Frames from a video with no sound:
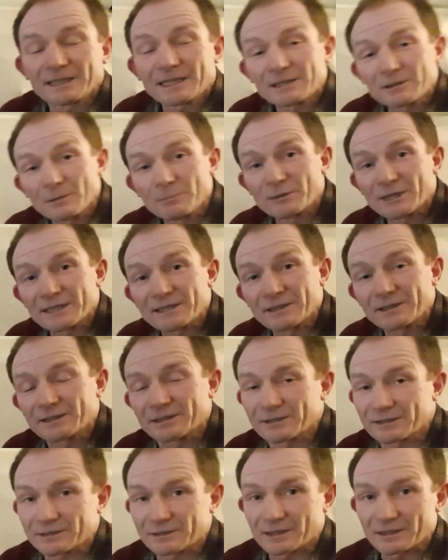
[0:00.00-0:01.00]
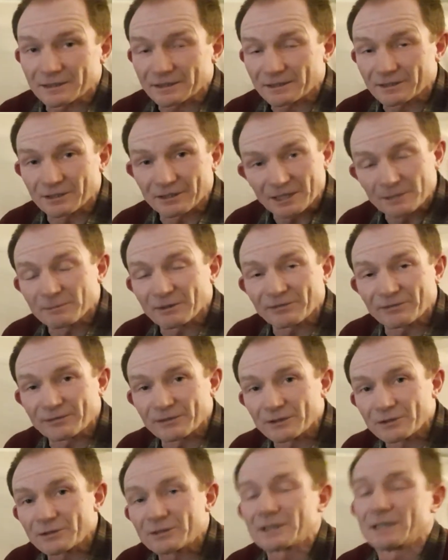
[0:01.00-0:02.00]
now I'm ready to start cooking my
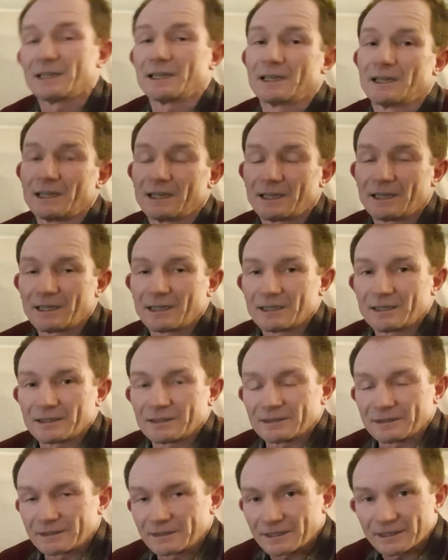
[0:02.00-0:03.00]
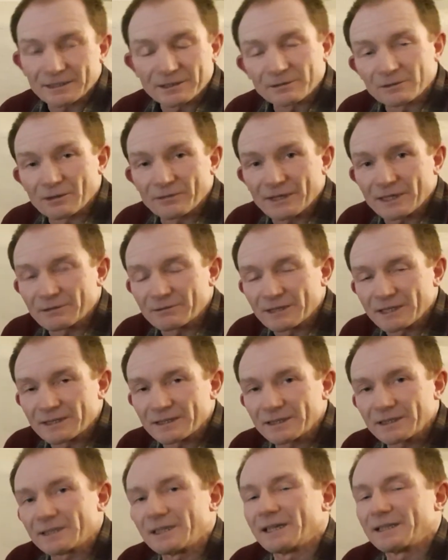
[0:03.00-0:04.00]
food, getting all of that
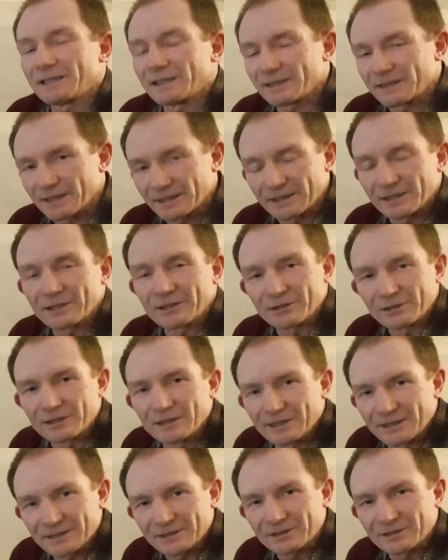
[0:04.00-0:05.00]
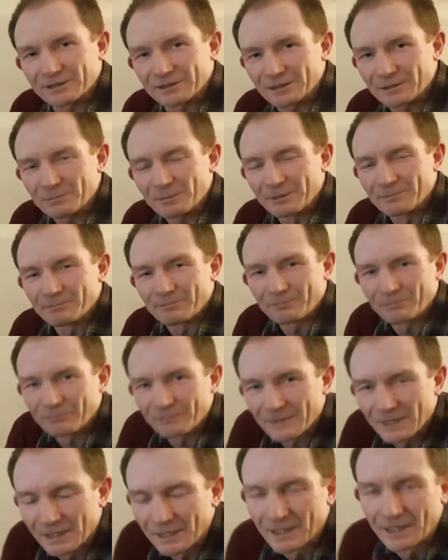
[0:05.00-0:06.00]
ready, and then getting a good night's sleep.
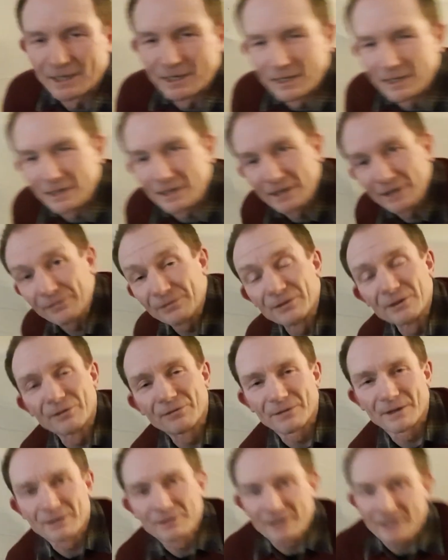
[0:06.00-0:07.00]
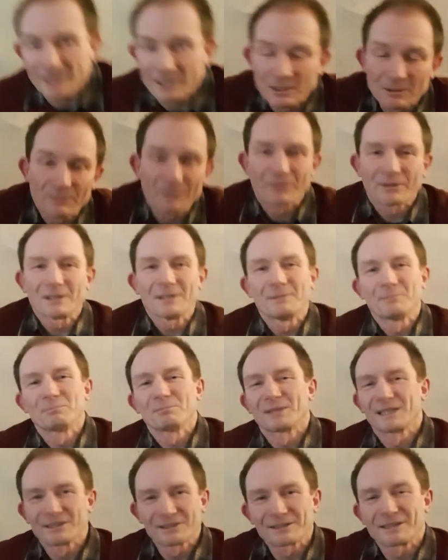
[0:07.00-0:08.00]
If you found that helpful,
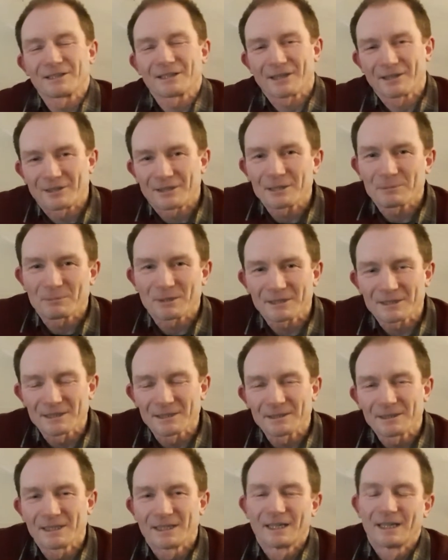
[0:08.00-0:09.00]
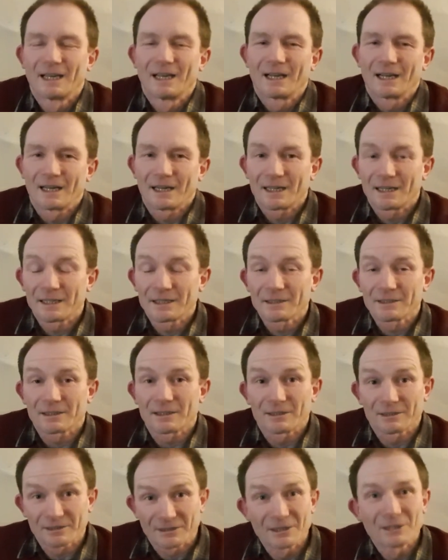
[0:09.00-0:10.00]
please click the like button, and
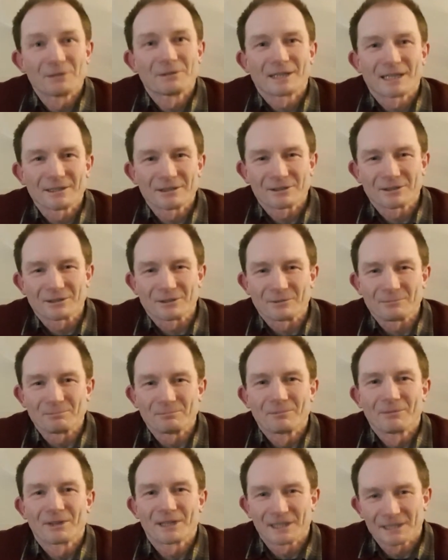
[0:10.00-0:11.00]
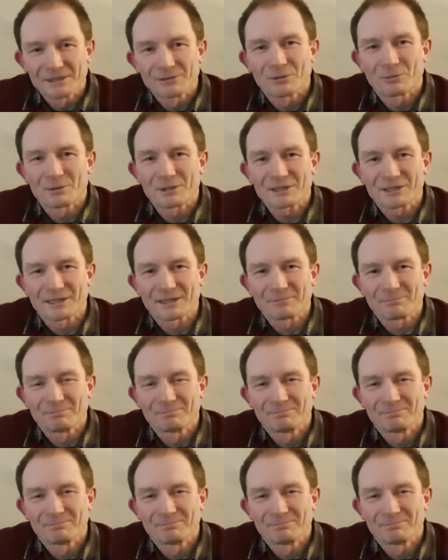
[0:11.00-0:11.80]
I'll see you again soon. Thank you for watching.